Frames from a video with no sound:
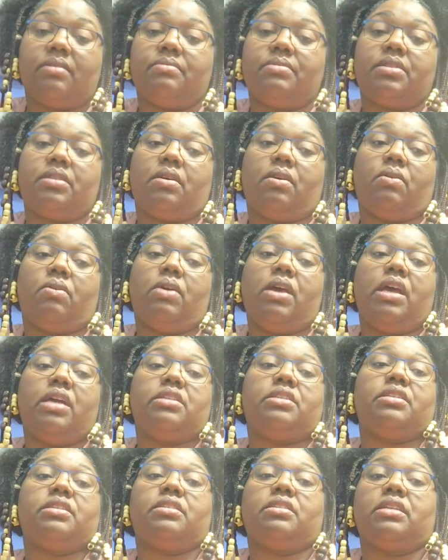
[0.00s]
So
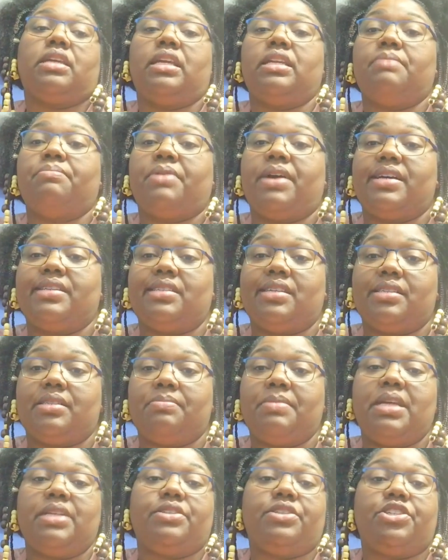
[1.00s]
just getting processed
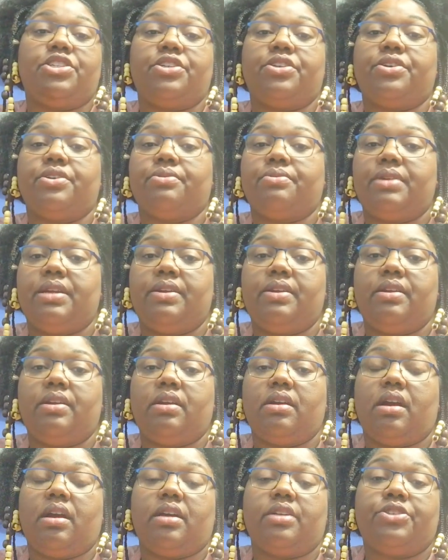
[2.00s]
meats, sugary
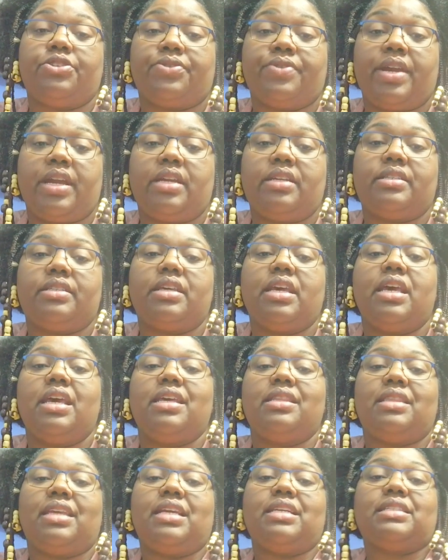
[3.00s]
drinks,
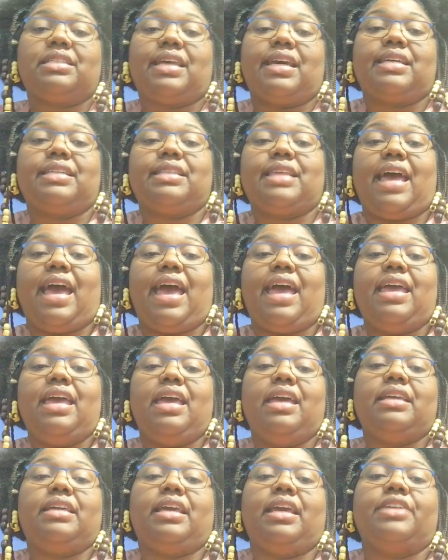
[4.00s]
things like that
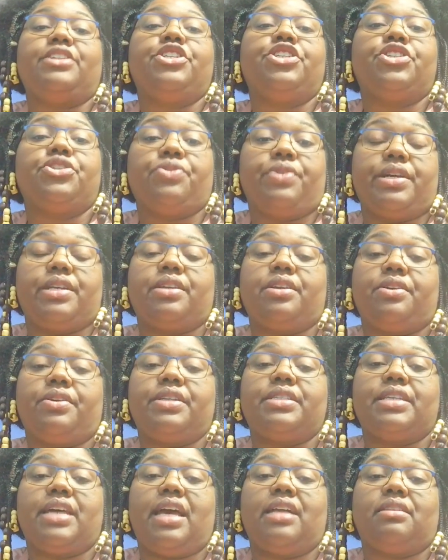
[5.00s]
can shorten
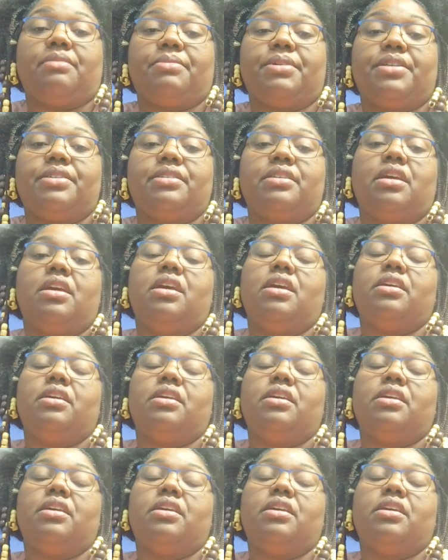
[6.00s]
your telomeres.